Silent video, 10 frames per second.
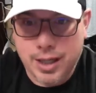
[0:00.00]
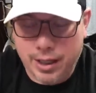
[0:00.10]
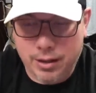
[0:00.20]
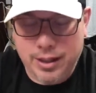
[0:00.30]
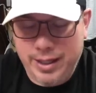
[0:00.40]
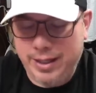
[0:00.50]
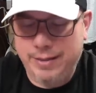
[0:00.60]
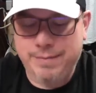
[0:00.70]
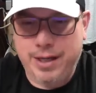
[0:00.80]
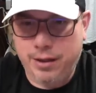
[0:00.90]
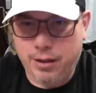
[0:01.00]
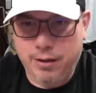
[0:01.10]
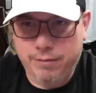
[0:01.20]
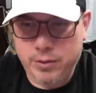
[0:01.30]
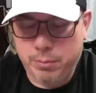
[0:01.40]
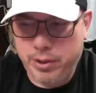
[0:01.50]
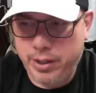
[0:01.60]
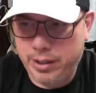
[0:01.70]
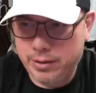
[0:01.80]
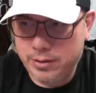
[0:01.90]
I love to
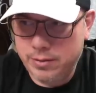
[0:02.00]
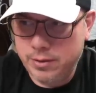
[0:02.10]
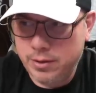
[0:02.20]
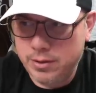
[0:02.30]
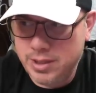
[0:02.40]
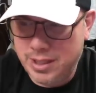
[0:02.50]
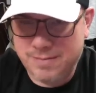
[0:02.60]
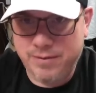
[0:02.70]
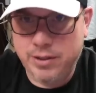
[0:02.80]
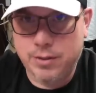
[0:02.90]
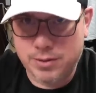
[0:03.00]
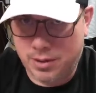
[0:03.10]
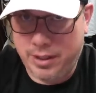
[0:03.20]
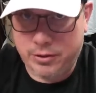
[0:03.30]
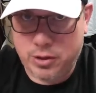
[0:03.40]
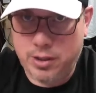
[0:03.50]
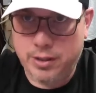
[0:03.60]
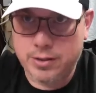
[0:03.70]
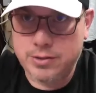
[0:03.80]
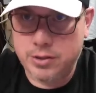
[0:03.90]
put test videos and
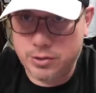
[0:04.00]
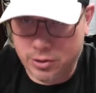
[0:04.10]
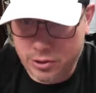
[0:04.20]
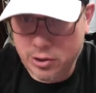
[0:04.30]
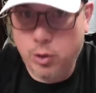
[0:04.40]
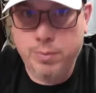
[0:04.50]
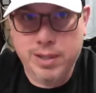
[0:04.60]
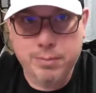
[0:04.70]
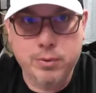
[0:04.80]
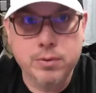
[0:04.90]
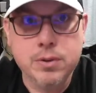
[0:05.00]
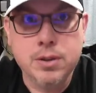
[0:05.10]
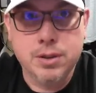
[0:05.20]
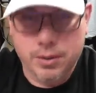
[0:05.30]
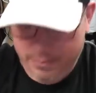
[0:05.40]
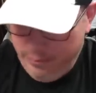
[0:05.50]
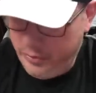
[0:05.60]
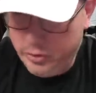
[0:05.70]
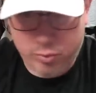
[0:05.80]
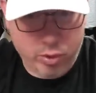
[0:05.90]
electronics just to show people
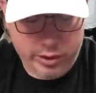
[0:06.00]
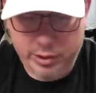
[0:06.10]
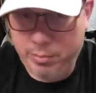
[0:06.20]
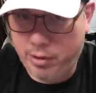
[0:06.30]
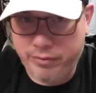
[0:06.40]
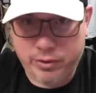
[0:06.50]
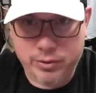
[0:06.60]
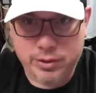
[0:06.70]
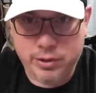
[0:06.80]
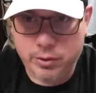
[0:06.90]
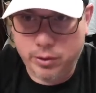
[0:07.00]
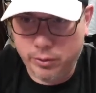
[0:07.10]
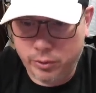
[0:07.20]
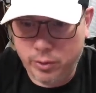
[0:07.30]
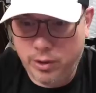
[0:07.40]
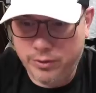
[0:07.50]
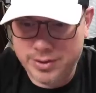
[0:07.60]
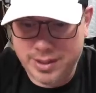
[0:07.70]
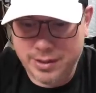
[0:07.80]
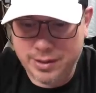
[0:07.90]
it's working perfectly. You know, go through all the
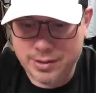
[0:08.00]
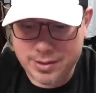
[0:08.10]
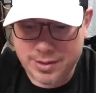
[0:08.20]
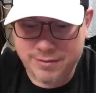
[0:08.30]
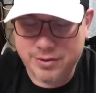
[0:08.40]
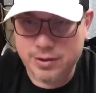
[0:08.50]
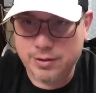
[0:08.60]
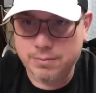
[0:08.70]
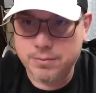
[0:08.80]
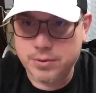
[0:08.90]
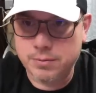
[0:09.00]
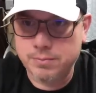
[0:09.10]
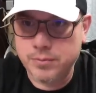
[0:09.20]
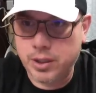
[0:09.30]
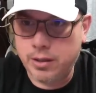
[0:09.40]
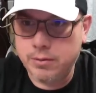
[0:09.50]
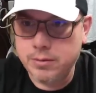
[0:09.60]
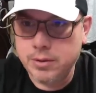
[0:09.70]
settings and everything. So, yeah.